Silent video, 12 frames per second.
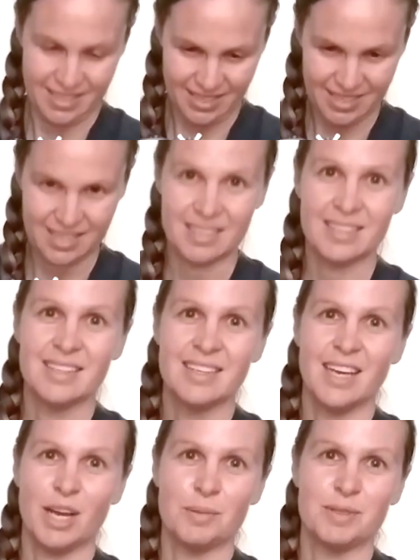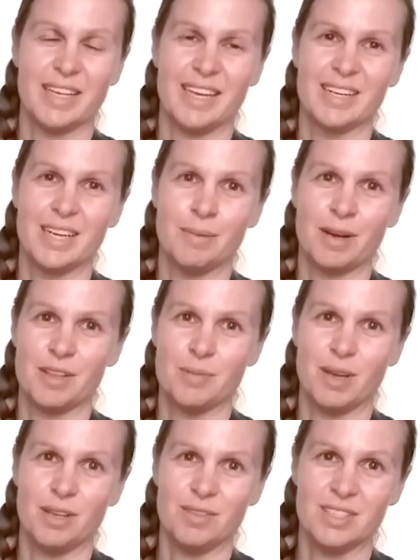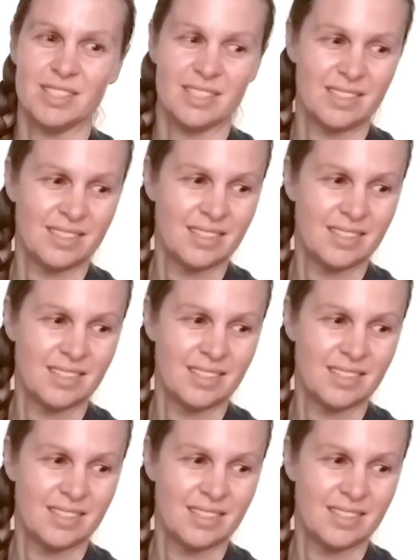and helps the head come out of the pelvis.